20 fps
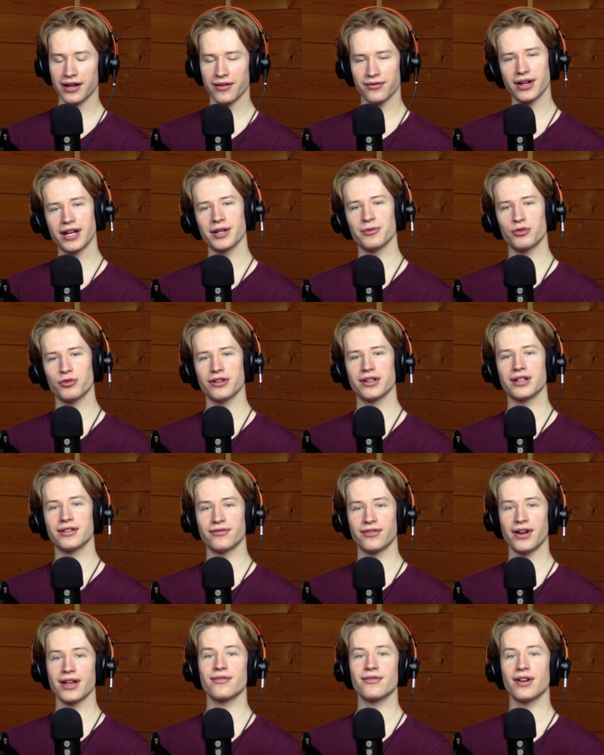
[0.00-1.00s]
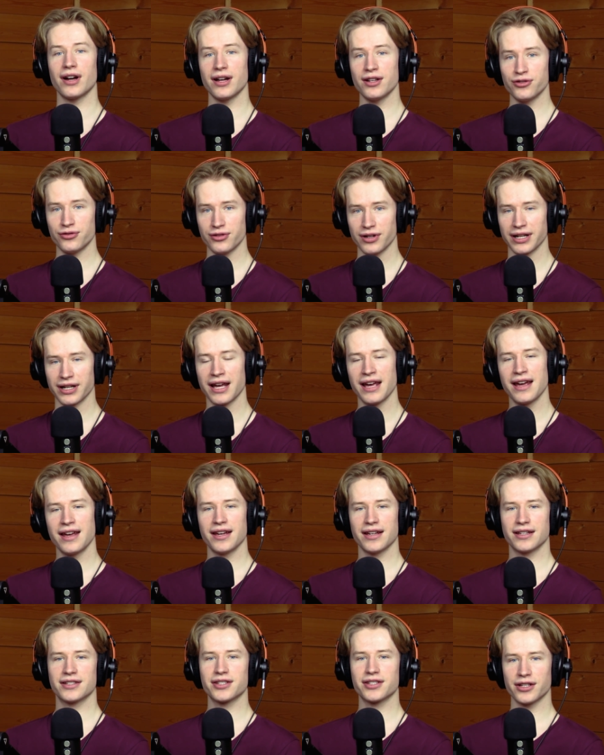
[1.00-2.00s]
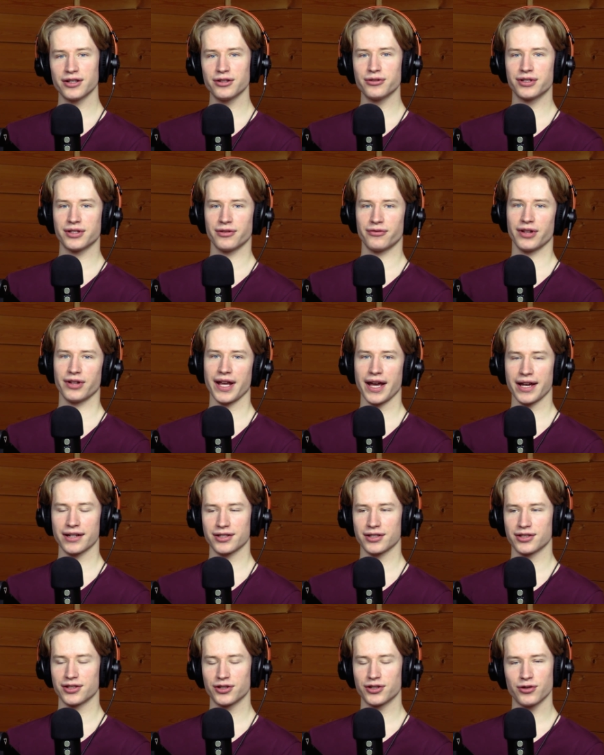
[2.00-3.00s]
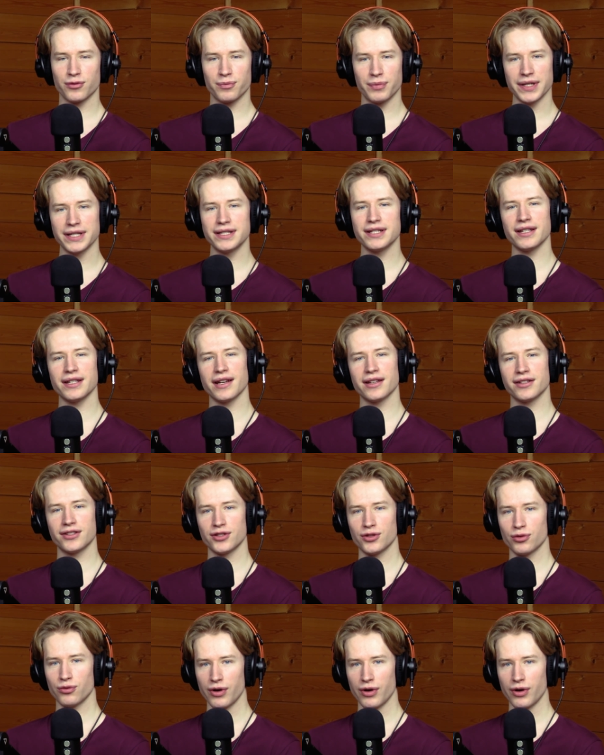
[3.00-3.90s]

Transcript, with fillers: I've got more than 500 exclusive reactions to BTS,